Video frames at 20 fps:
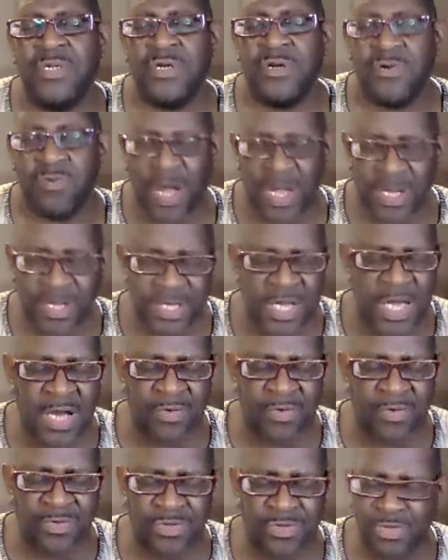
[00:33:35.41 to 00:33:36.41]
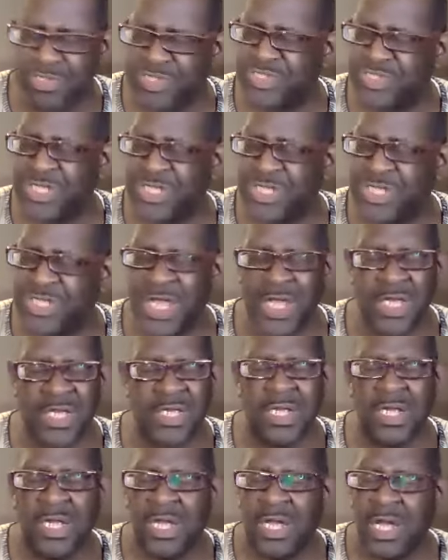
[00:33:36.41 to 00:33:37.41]
Right now. You're saying,
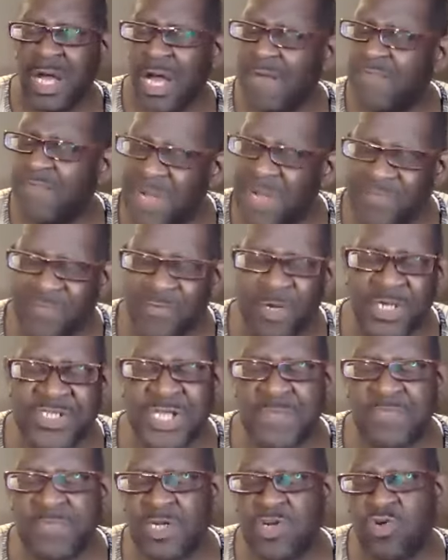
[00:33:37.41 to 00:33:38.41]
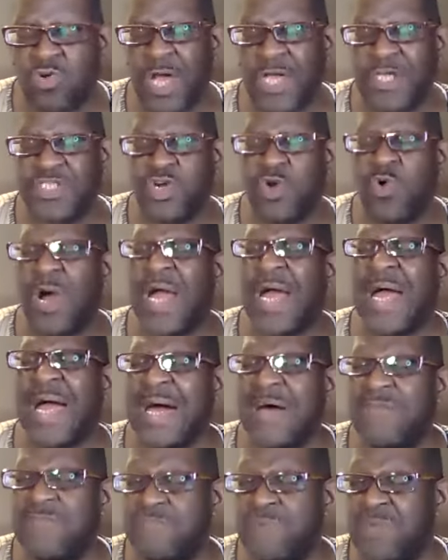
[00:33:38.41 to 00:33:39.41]
I've never accepted Christ, or I have,
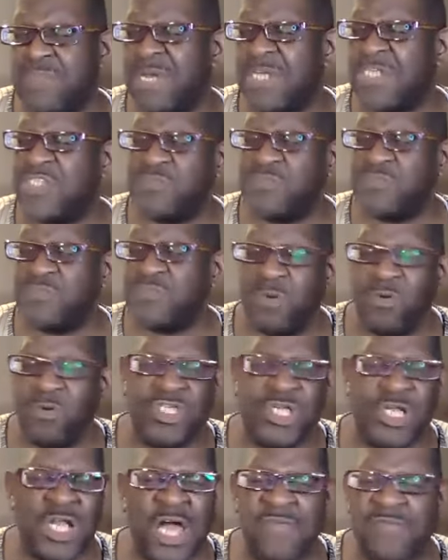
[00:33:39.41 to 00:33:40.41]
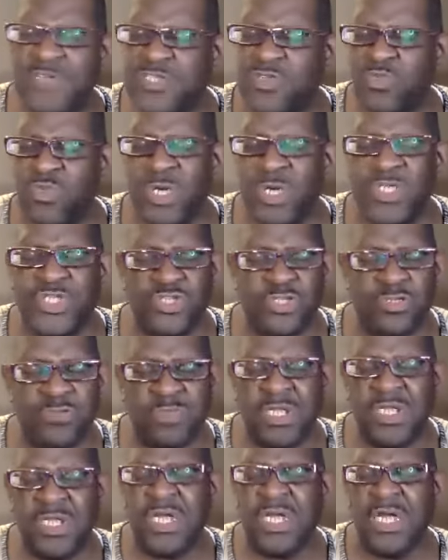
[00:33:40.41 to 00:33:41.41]
but my spiritual life isn't where it should be.
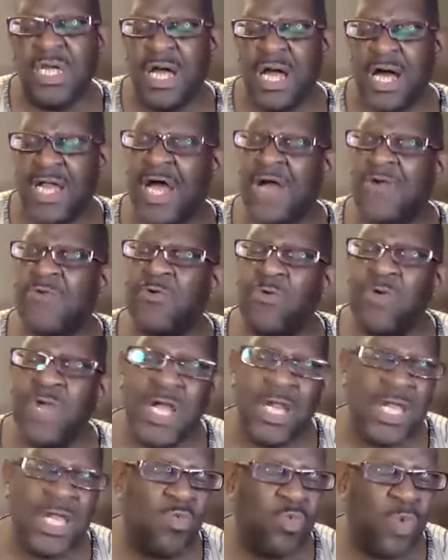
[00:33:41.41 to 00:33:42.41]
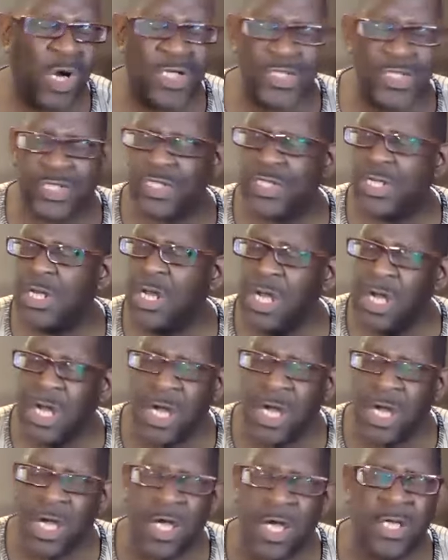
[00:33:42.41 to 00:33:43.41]
And I really want to
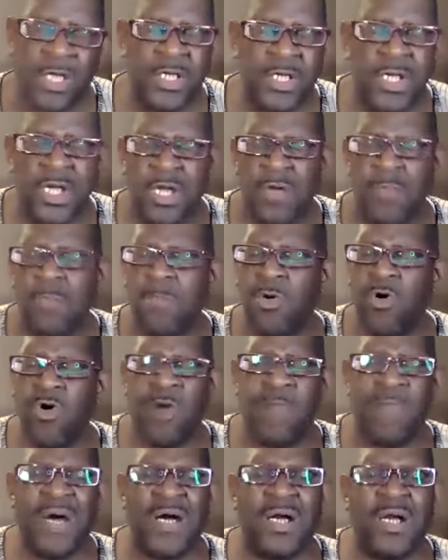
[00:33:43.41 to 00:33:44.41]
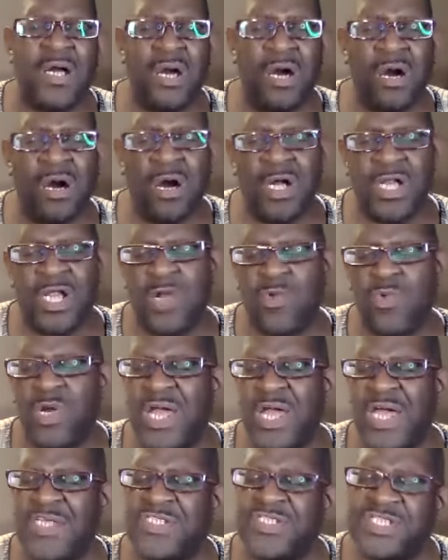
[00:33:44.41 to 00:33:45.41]
learn more about God and I want
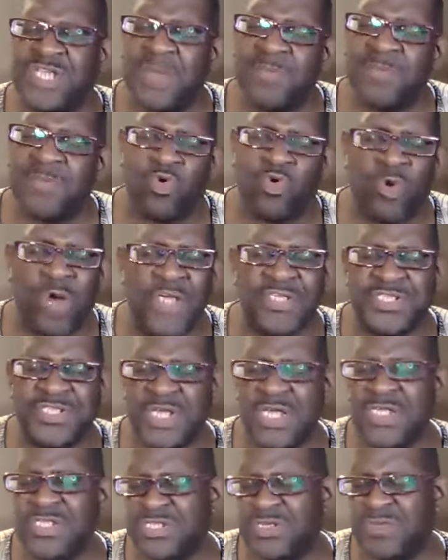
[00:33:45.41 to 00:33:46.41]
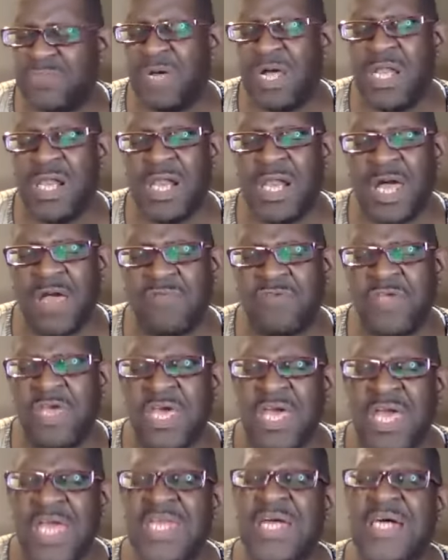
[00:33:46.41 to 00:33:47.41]
to accept Christ into my life
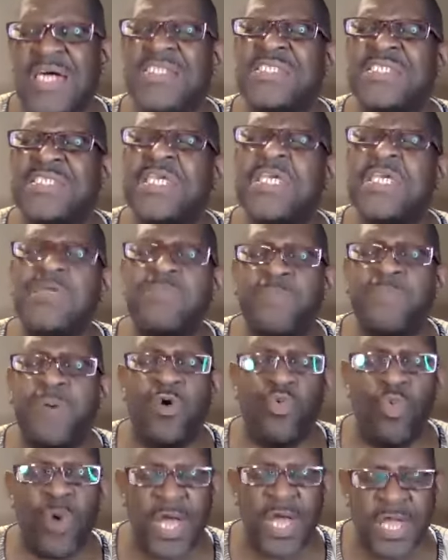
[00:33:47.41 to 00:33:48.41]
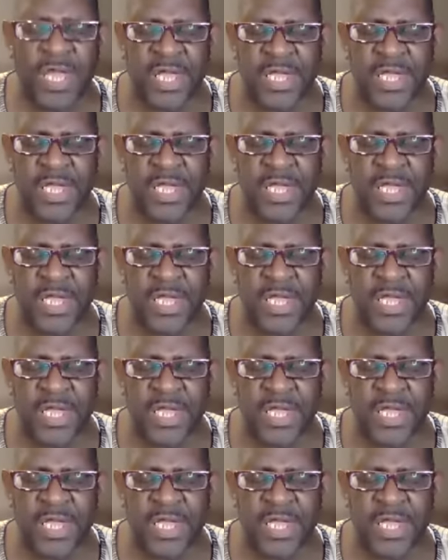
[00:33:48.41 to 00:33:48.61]
in a deeper way.